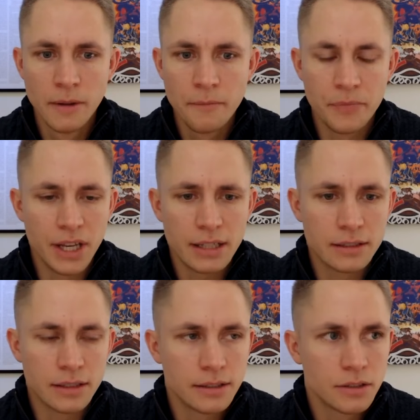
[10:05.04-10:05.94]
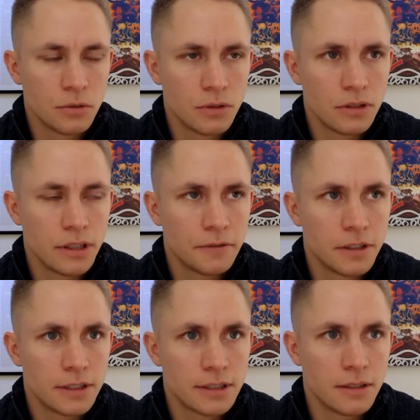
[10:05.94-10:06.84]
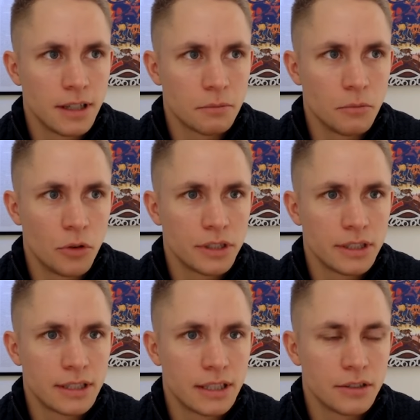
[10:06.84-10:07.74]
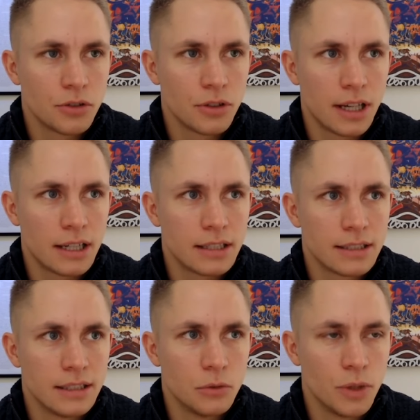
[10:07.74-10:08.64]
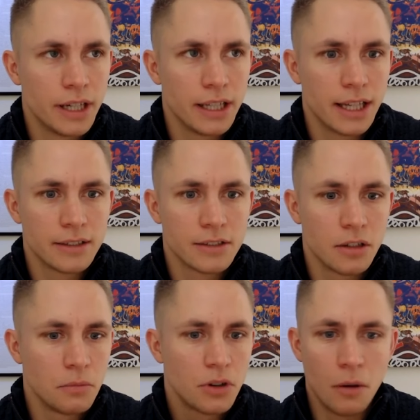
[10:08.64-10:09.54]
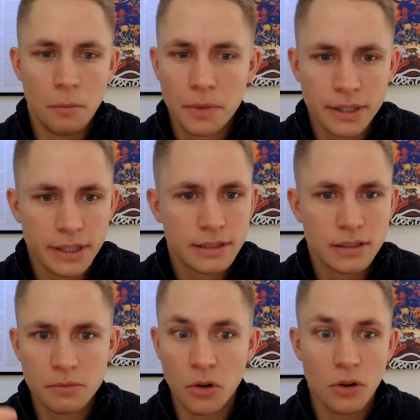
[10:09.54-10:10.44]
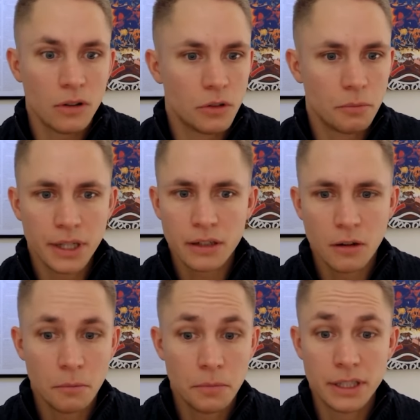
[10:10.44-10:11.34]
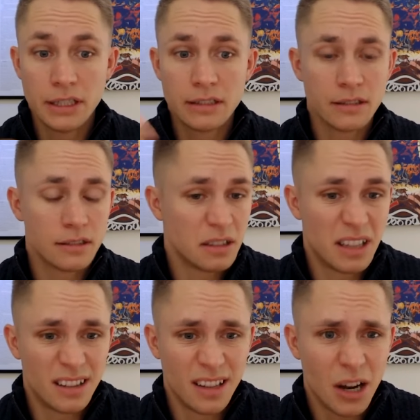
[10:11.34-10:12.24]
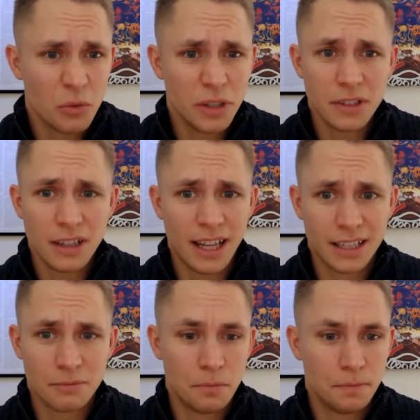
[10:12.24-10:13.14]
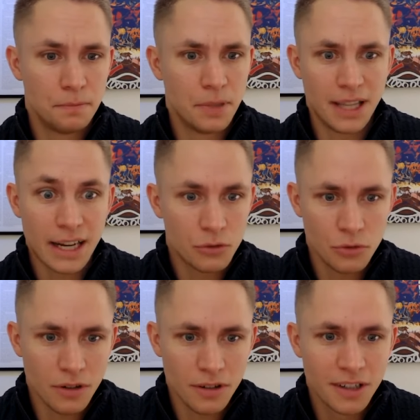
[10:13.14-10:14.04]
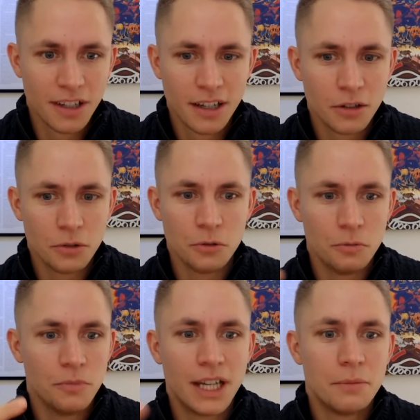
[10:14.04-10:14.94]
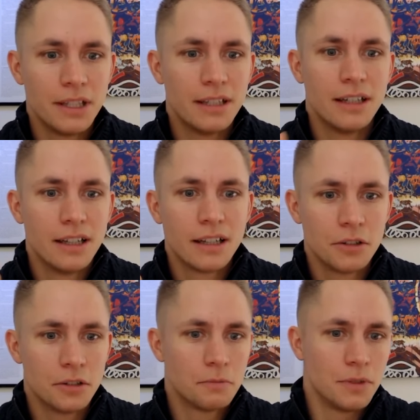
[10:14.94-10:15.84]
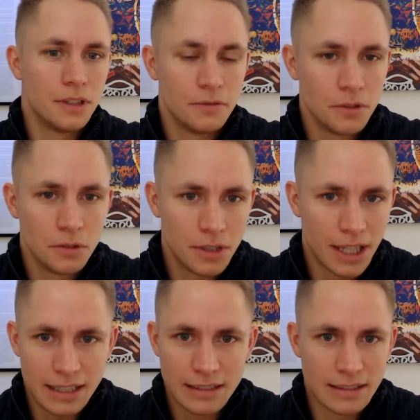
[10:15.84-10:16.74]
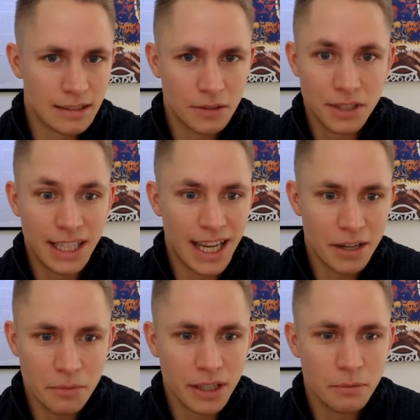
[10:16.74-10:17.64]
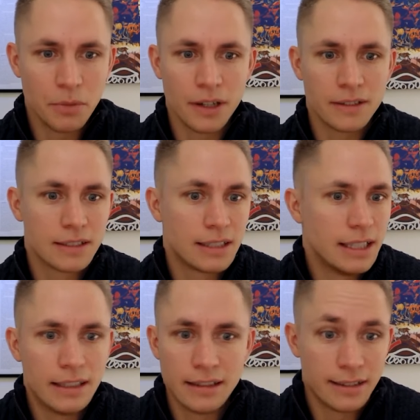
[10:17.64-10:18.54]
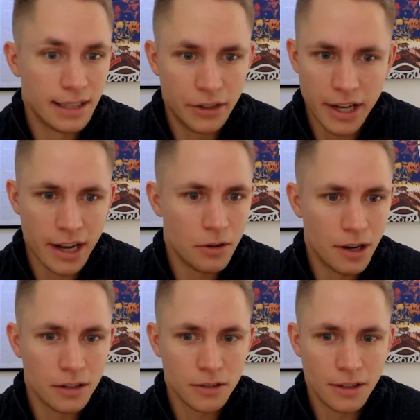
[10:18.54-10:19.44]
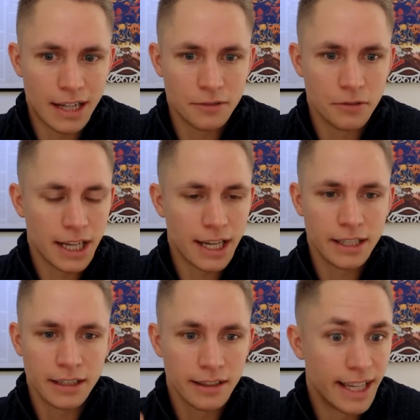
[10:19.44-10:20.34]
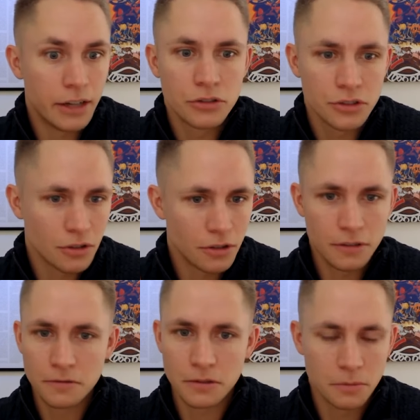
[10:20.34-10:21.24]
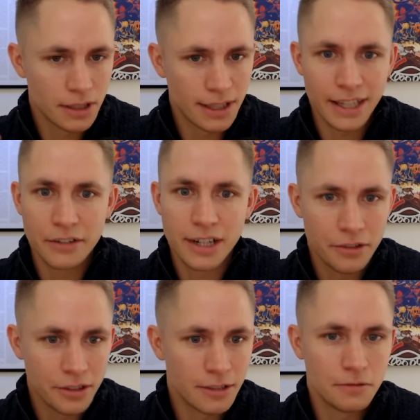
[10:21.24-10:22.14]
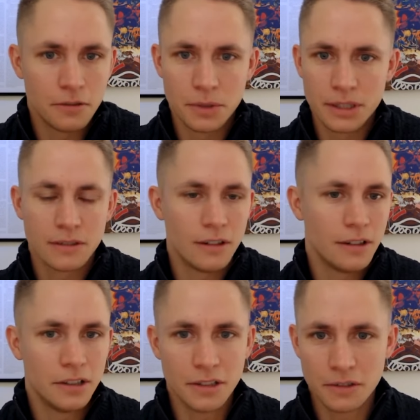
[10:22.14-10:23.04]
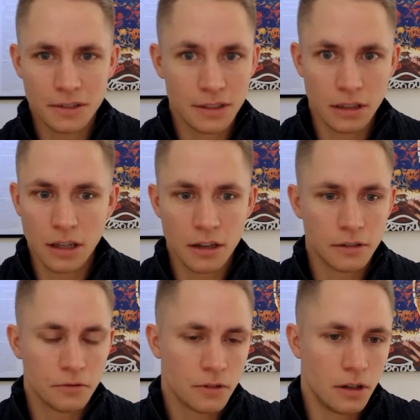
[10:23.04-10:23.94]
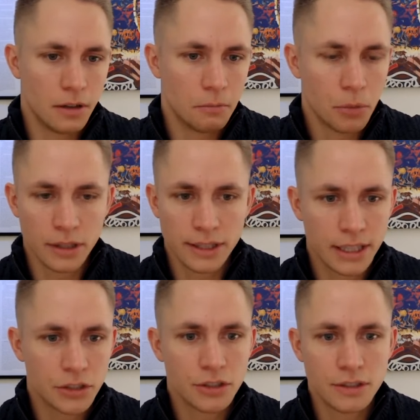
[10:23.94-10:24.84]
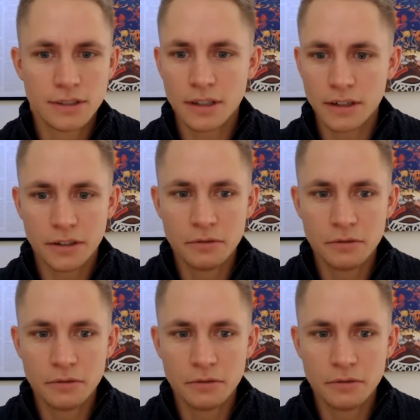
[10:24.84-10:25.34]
yeah, it's cooler if it's like more decentralized in a way that some companies, small or big companies, and now even like BlackRock, who maybe could be viewed as you know the enemy, but still they're now also advocating their story for bit, their narrative for Bitcoin. You know, the, a lot of uh, politicians are